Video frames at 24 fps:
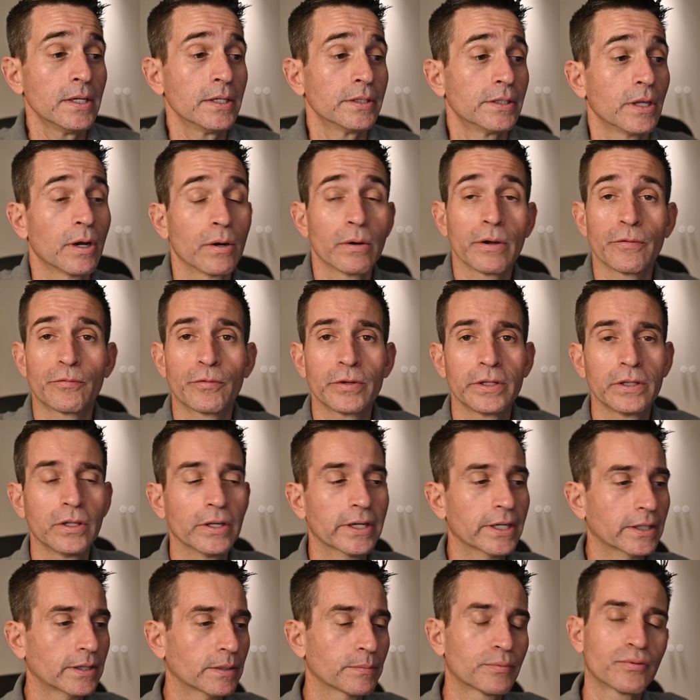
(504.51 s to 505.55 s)
Now, if we
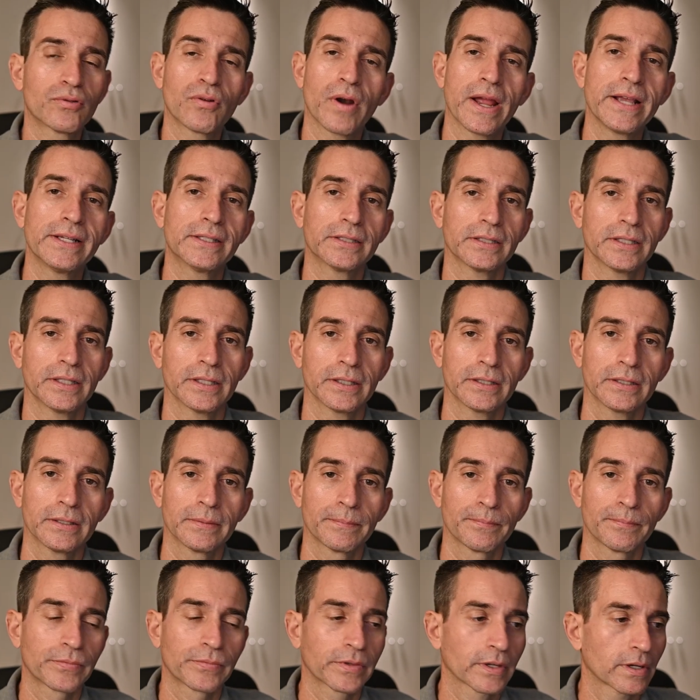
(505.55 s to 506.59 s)
look at the pricing
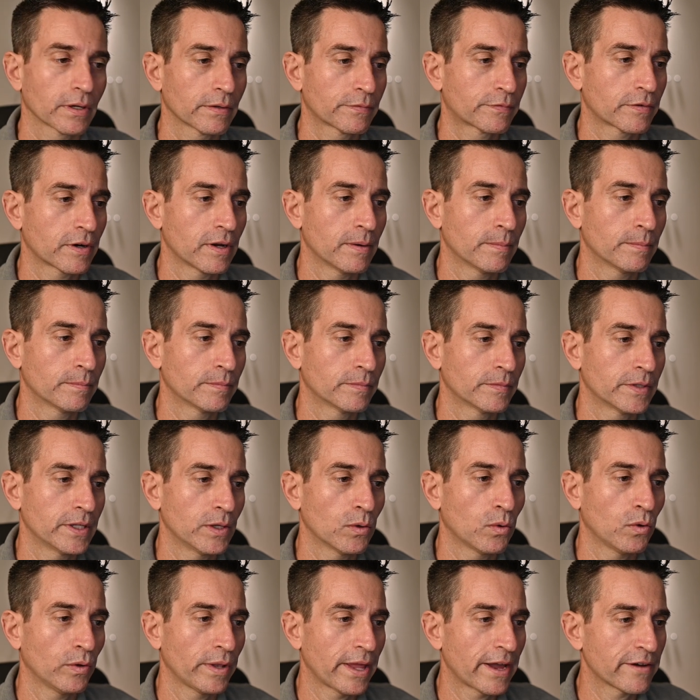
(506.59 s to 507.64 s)
from the
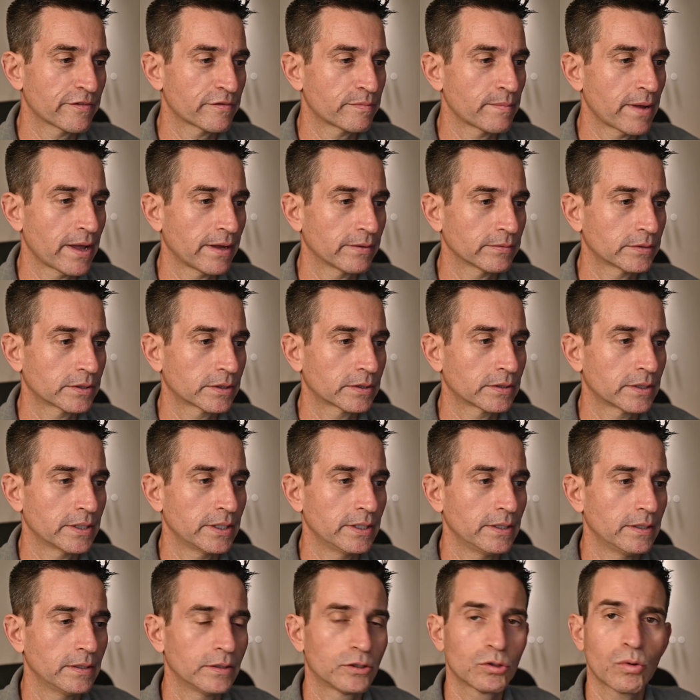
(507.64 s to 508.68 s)
old F mounts,
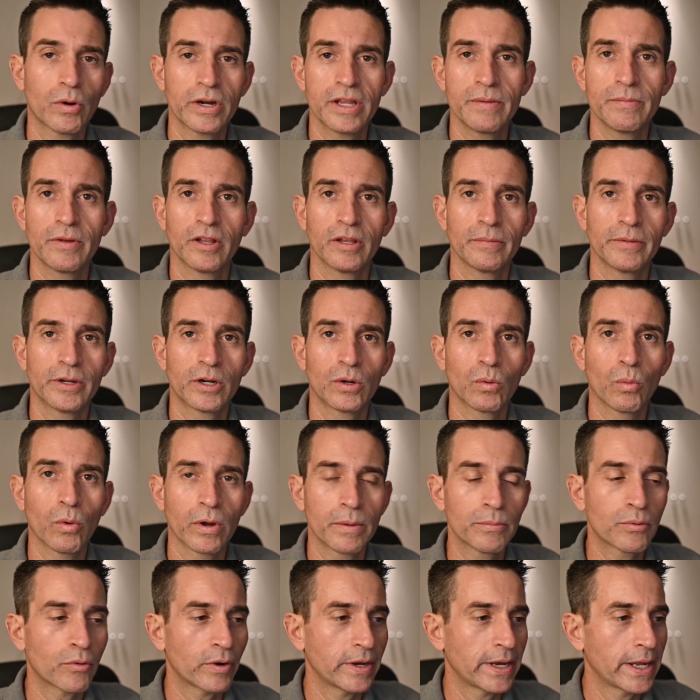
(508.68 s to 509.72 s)
the 20 millimeter
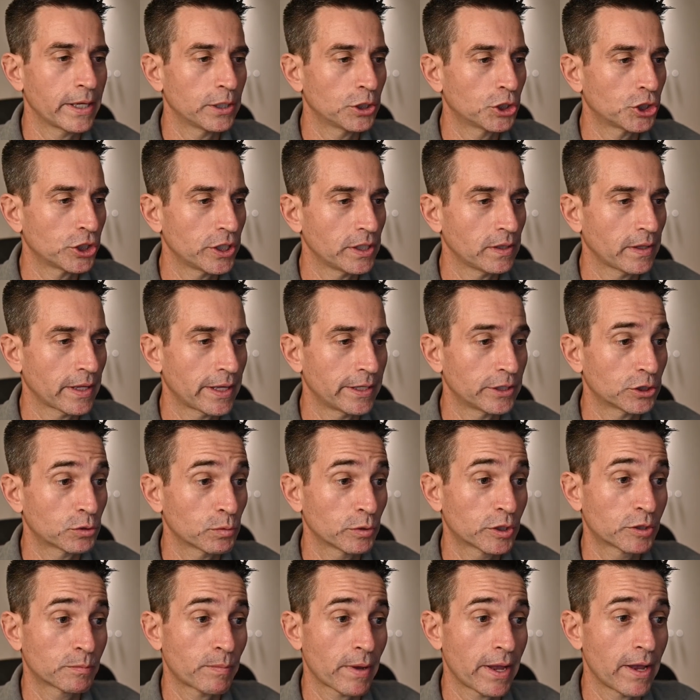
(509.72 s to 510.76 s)
1.8 G lens,
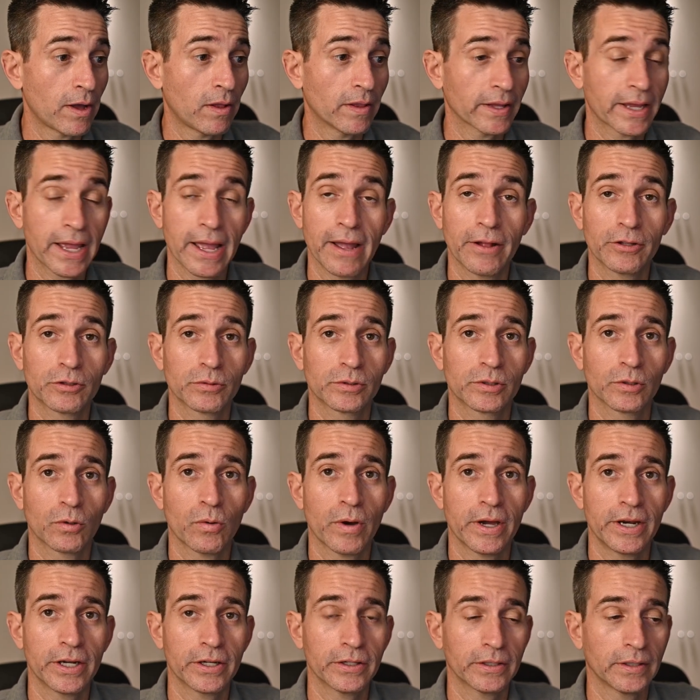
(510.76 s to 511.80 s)
which by all accounts was
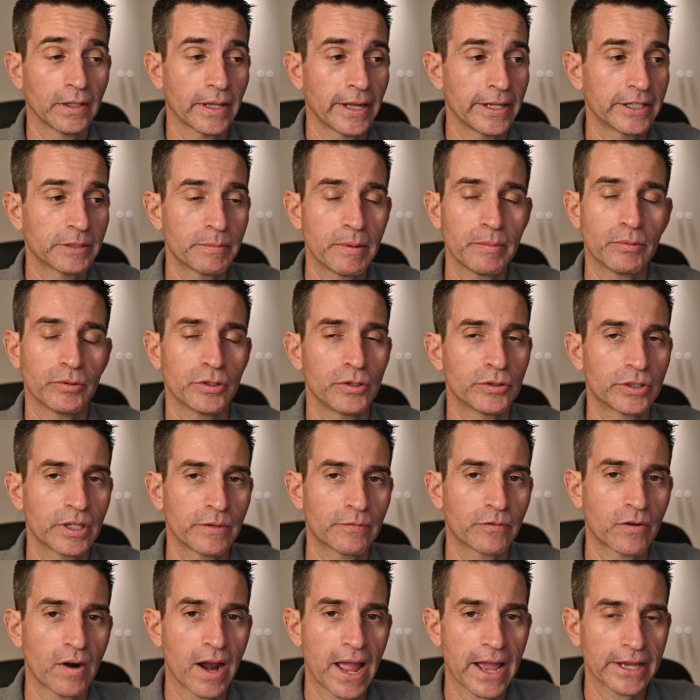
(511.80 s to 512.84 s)
quite a good lens. People used it
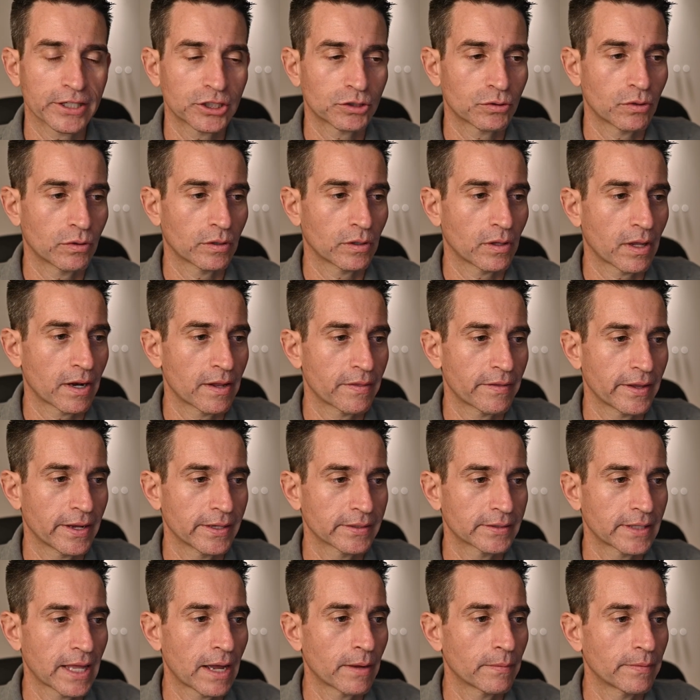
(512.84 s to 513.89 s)
for astro and a lot of
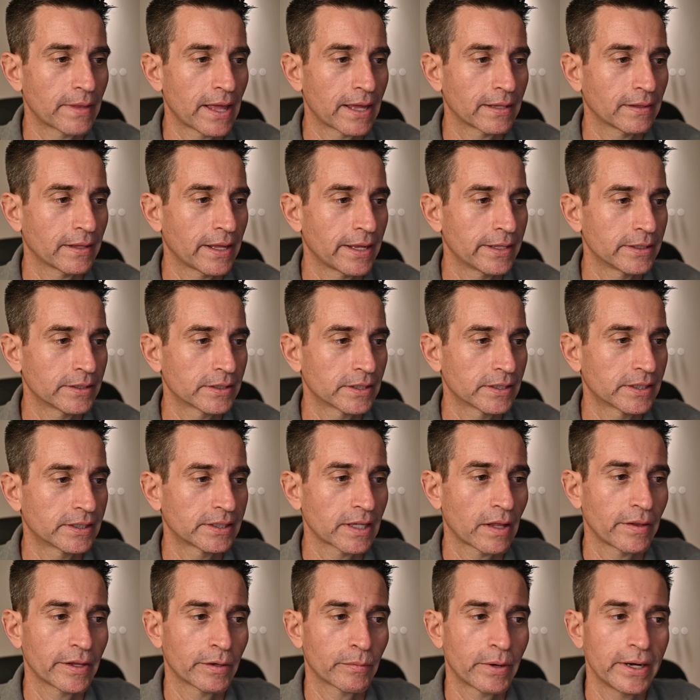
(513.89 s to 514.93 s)
things. That lens is
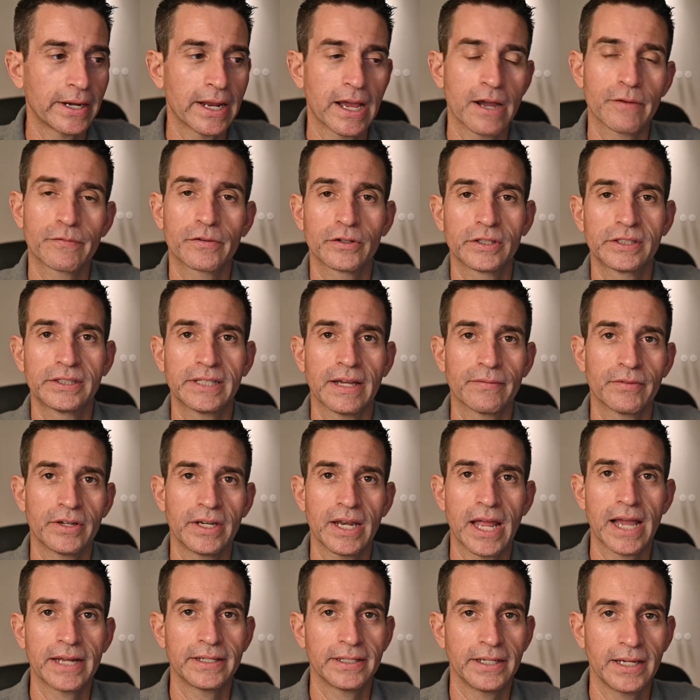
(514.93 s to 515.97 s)
selling right now for
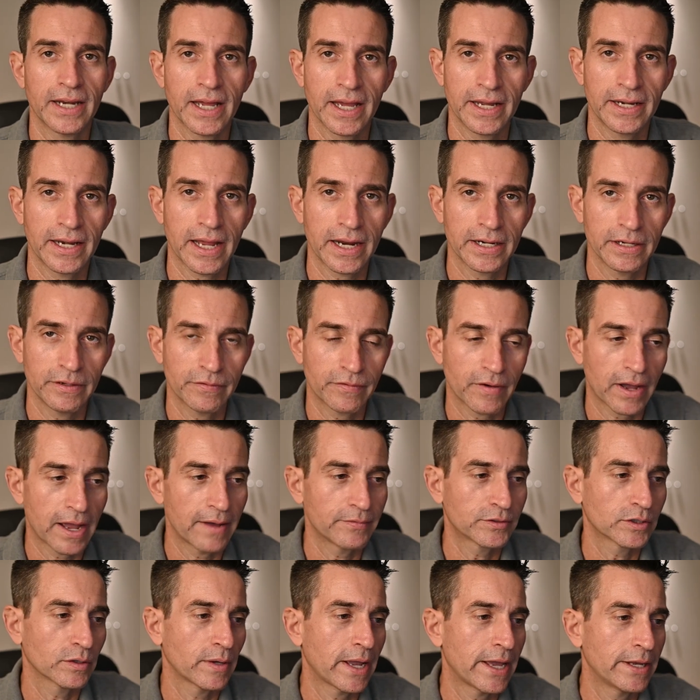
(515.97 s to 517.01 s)

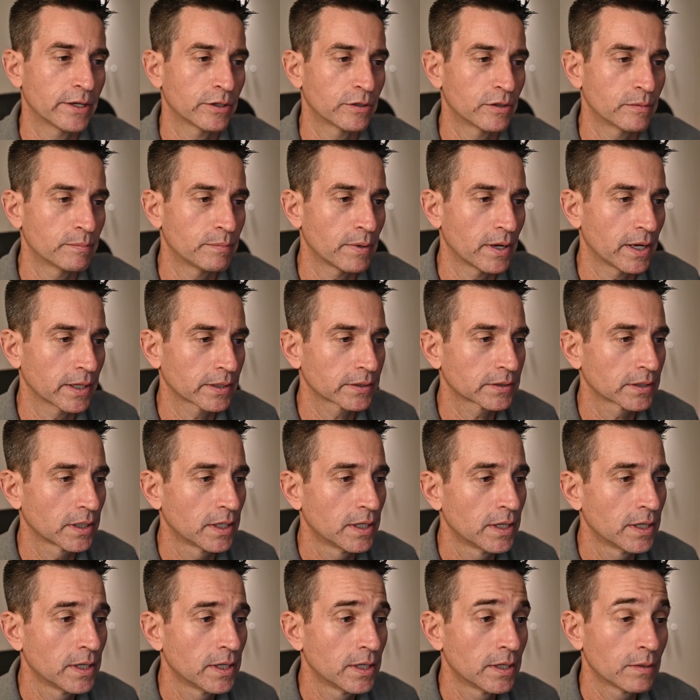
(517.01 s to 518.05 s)
$799.95, so $800.
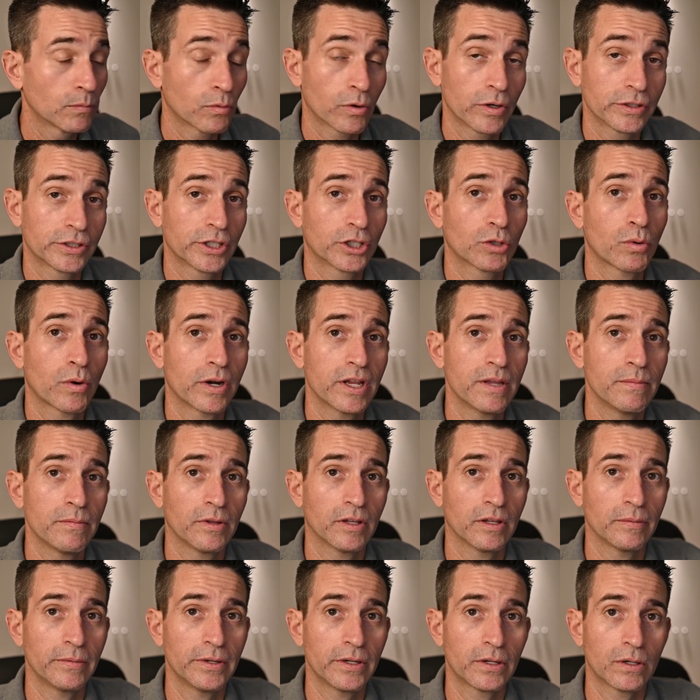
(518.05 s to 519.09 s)
Whereas the 20
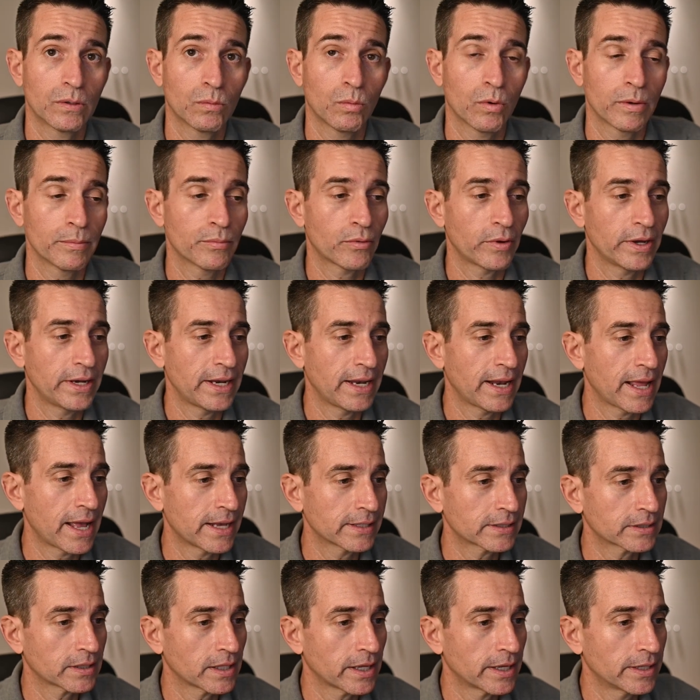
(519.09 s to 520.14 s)
millimeter 1.8
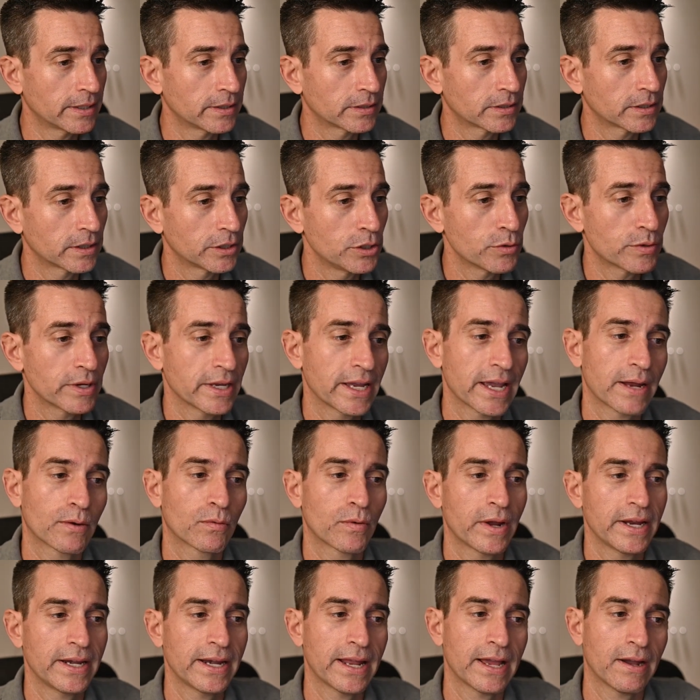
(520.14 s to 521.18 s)
S lens you can get
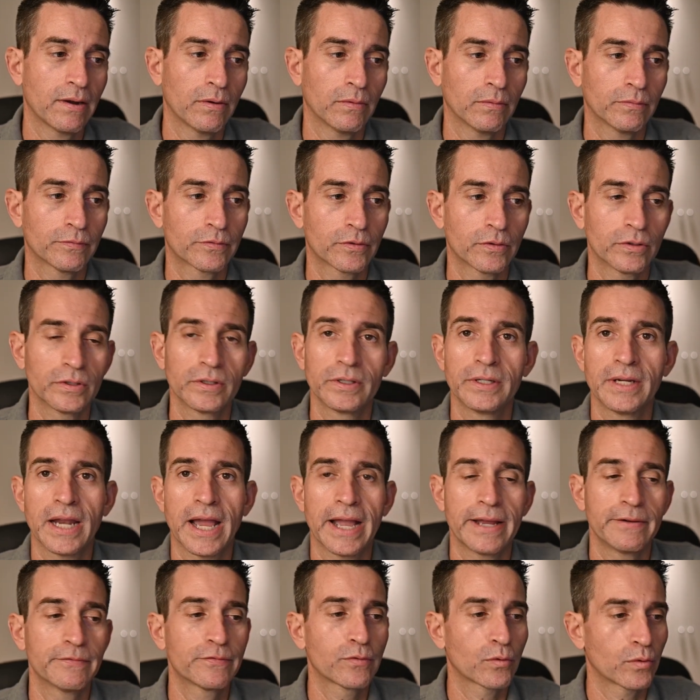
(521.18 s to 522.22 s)
right now for
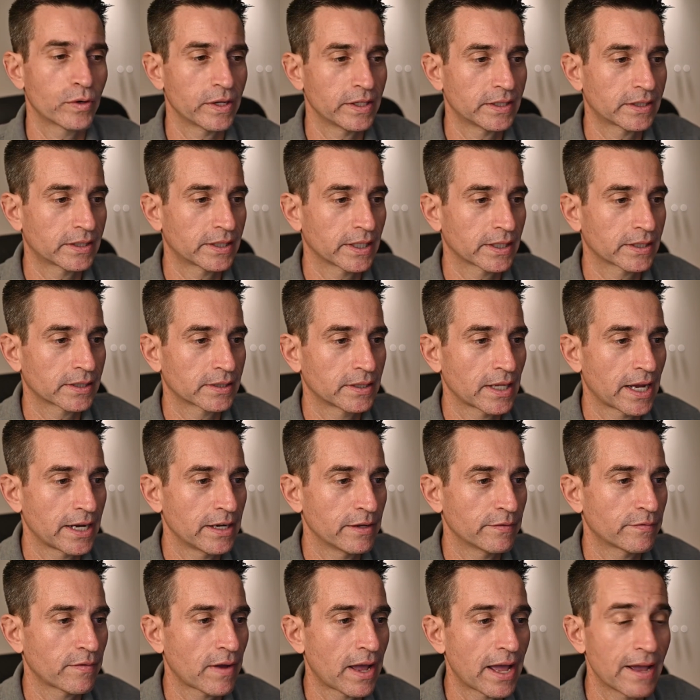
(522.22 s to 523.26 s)

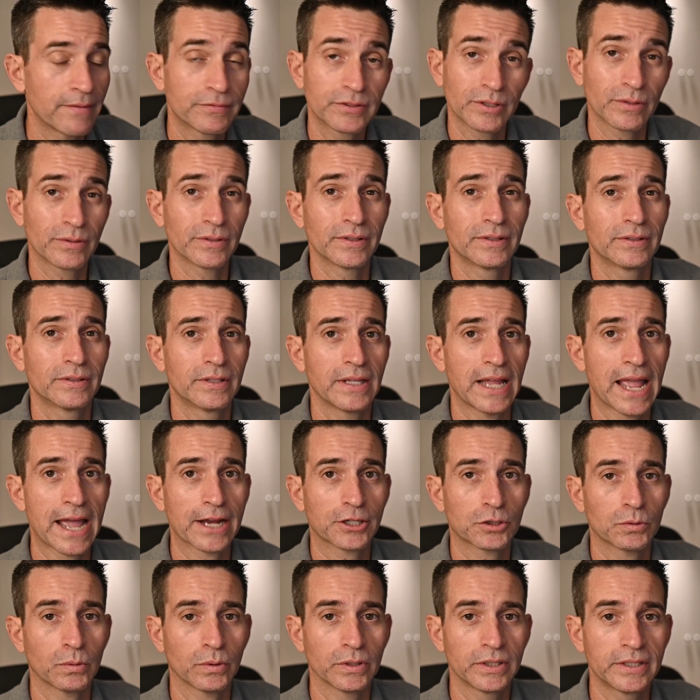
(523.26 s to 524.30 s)
$946.95. So the
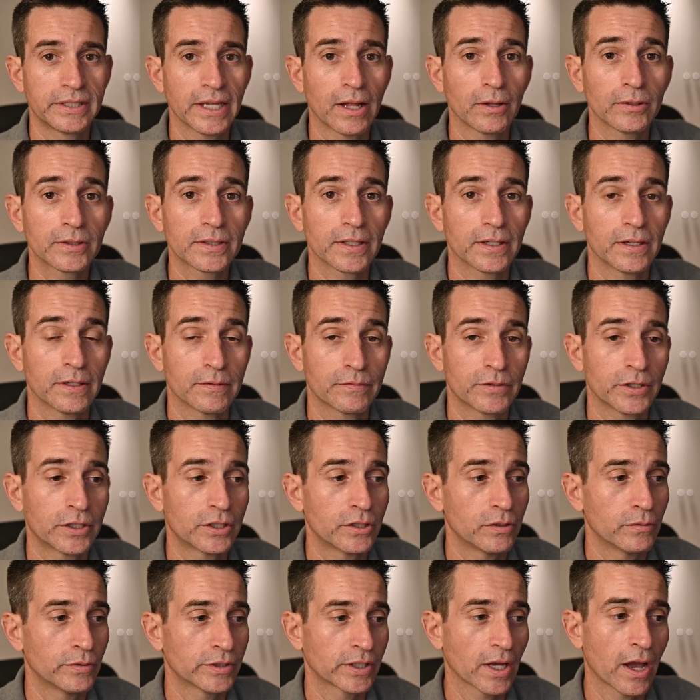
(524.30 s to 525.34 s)
actual delta of the
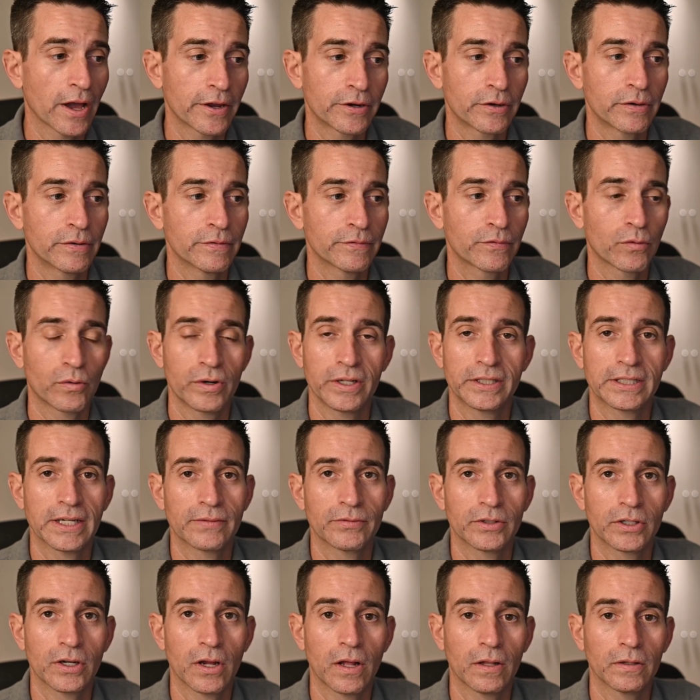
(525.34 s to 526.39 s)
two is
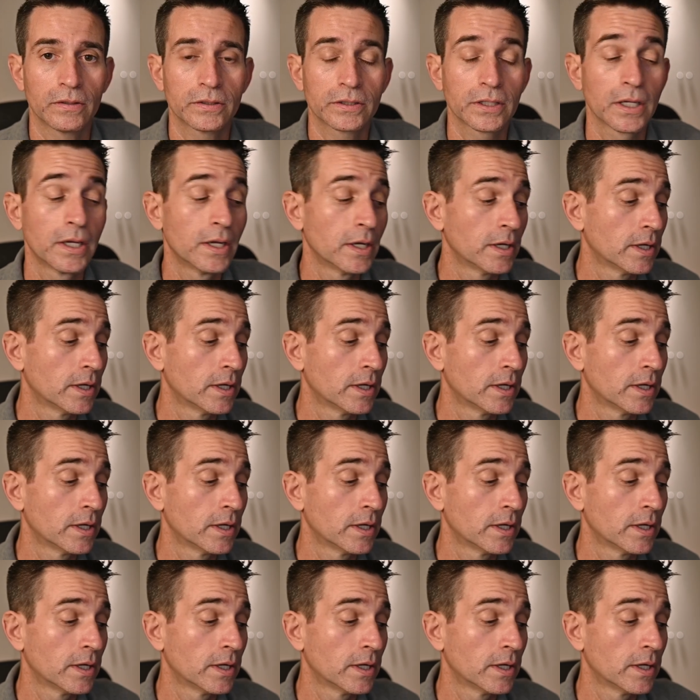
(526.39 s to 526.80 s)
$147.